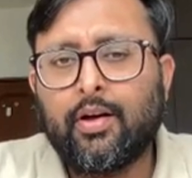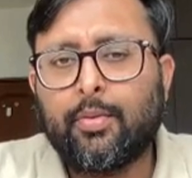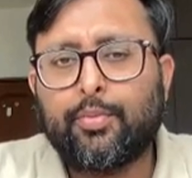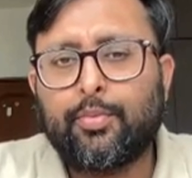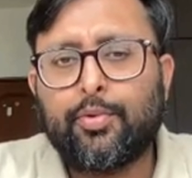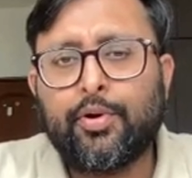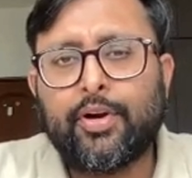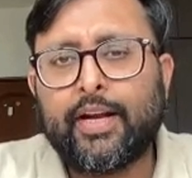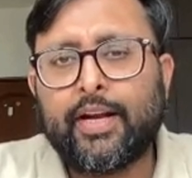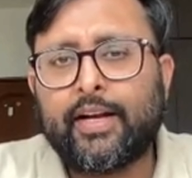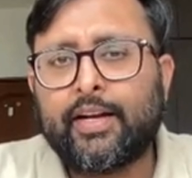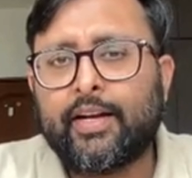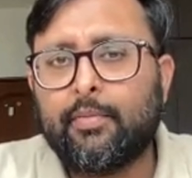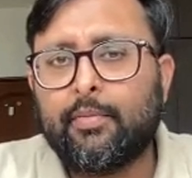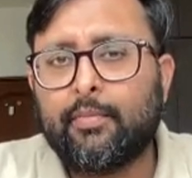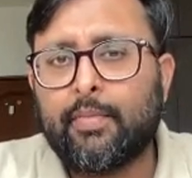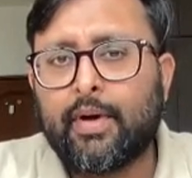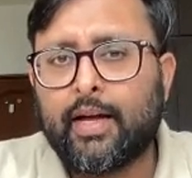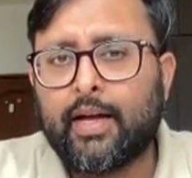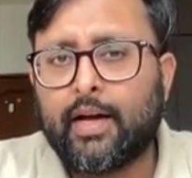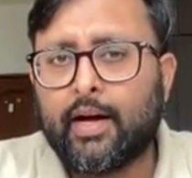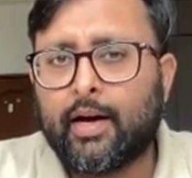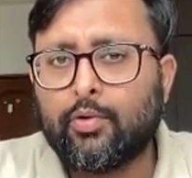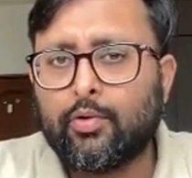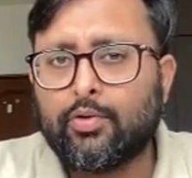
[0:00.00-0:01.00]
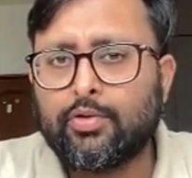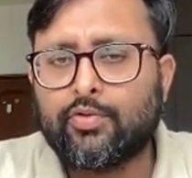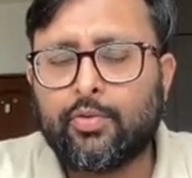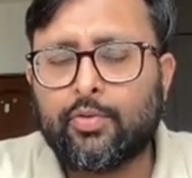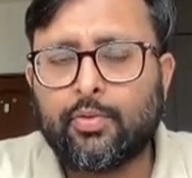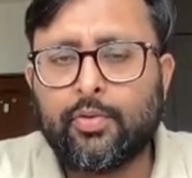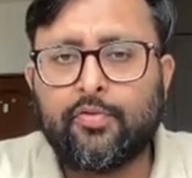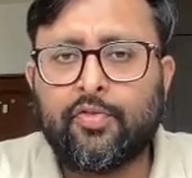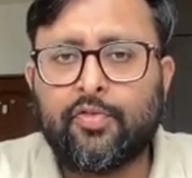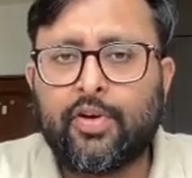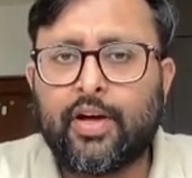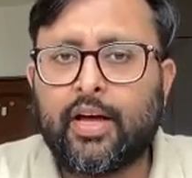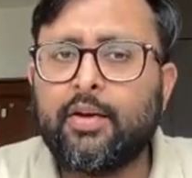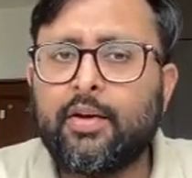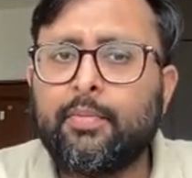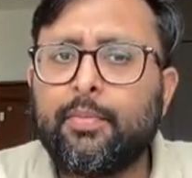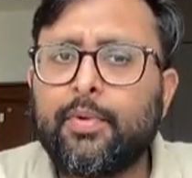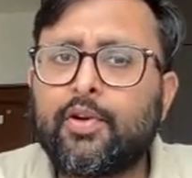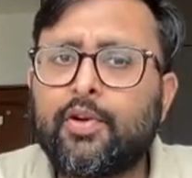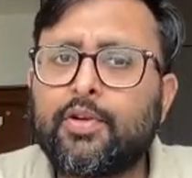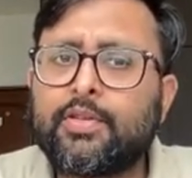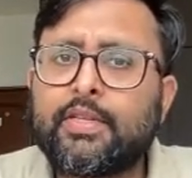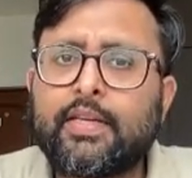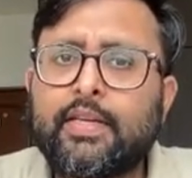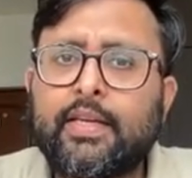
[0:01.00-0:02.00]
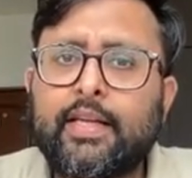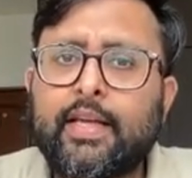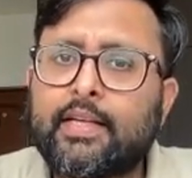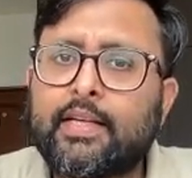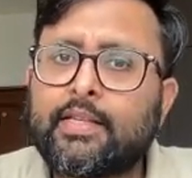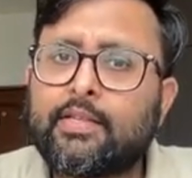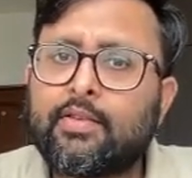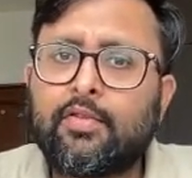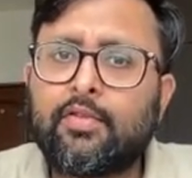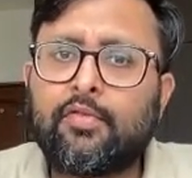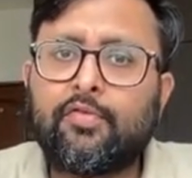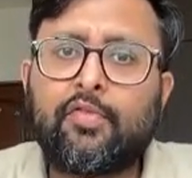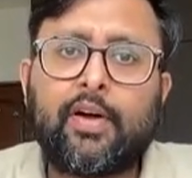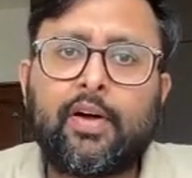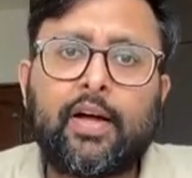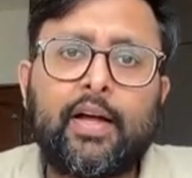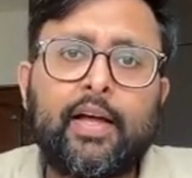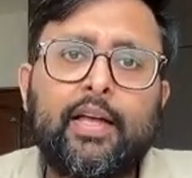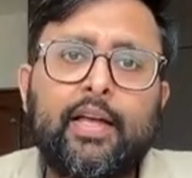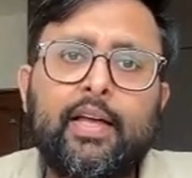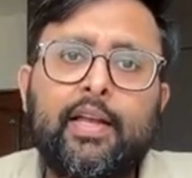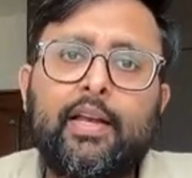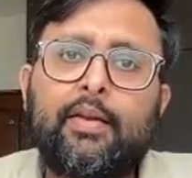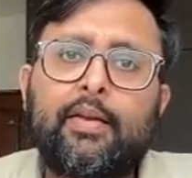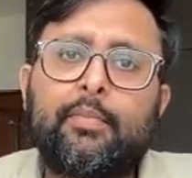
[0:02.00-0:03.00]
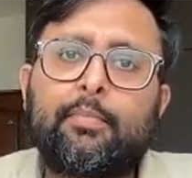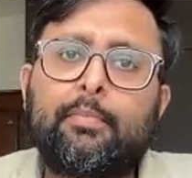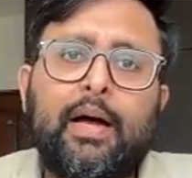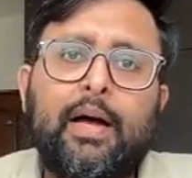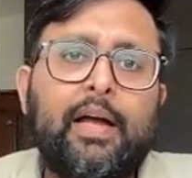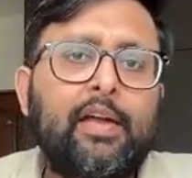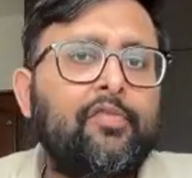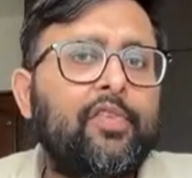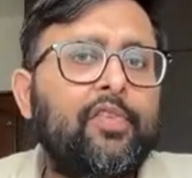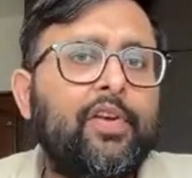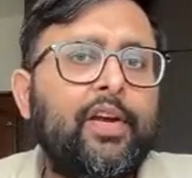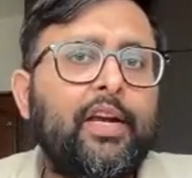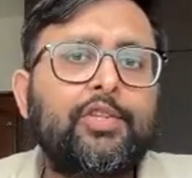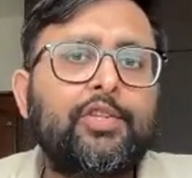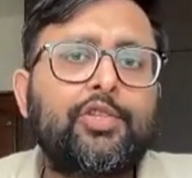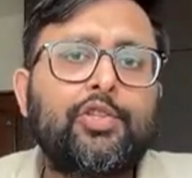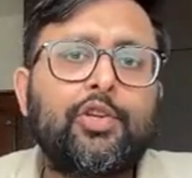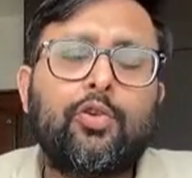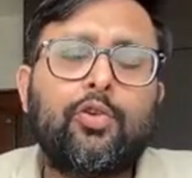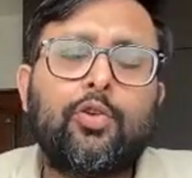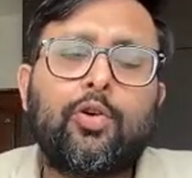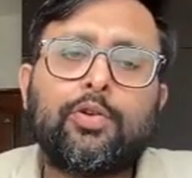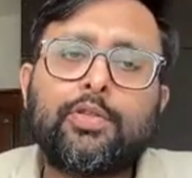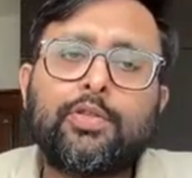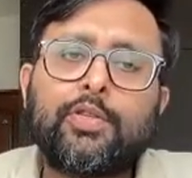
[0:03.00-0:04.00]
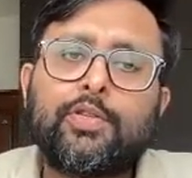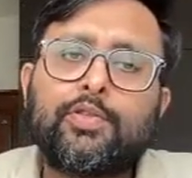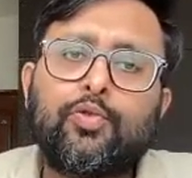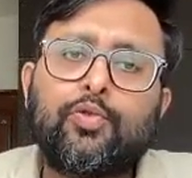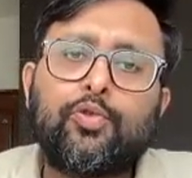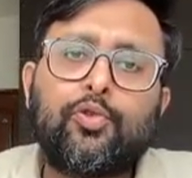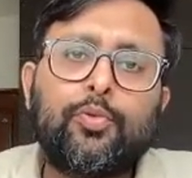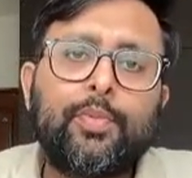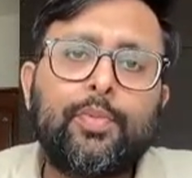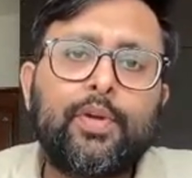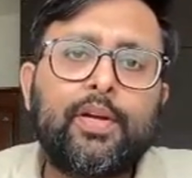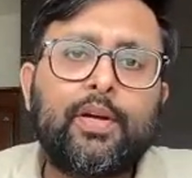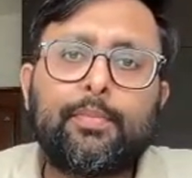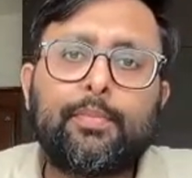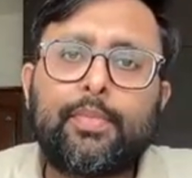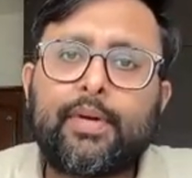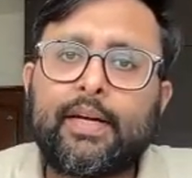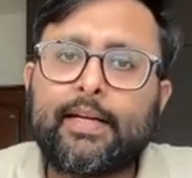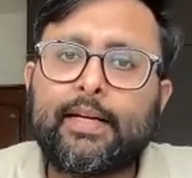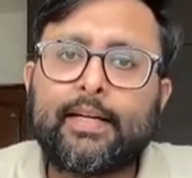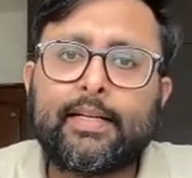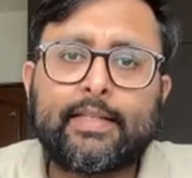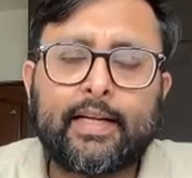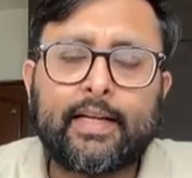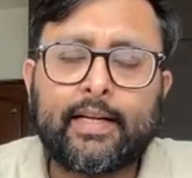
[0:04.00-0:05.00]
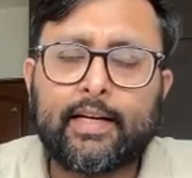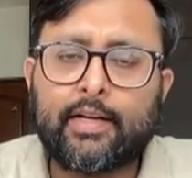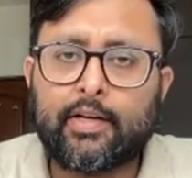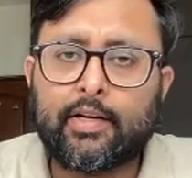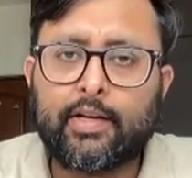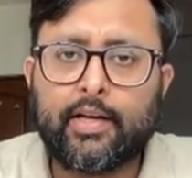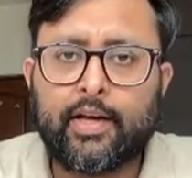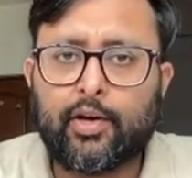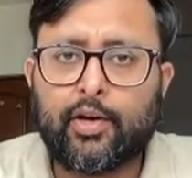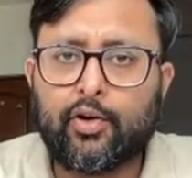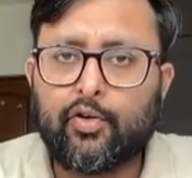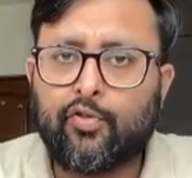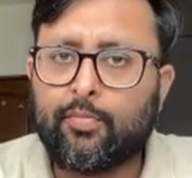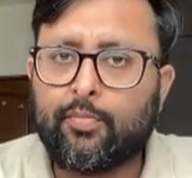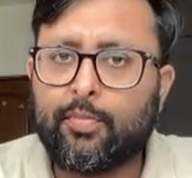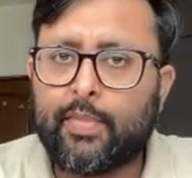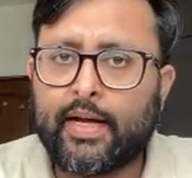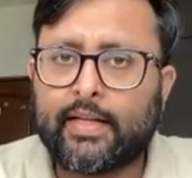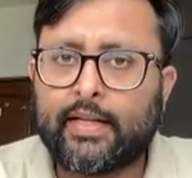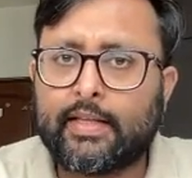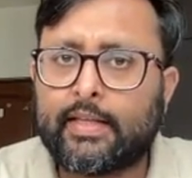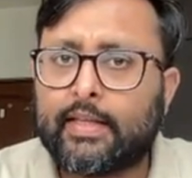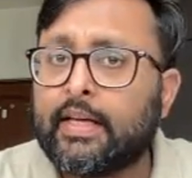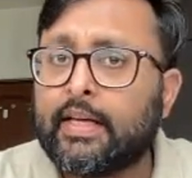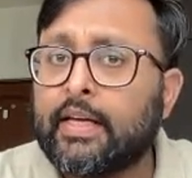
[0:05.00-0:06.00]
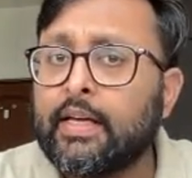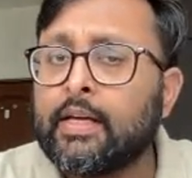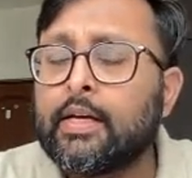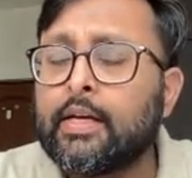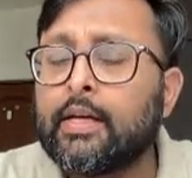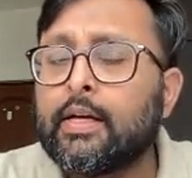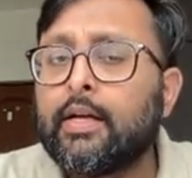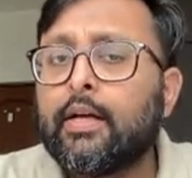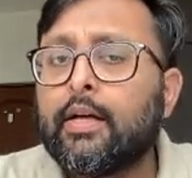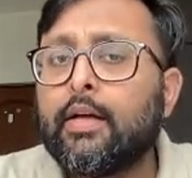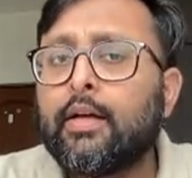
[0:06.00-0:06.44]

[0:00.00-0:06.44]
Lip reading: protecting my house from the fire, because in case of the fire, my financial loss is going to be completely taken care of by the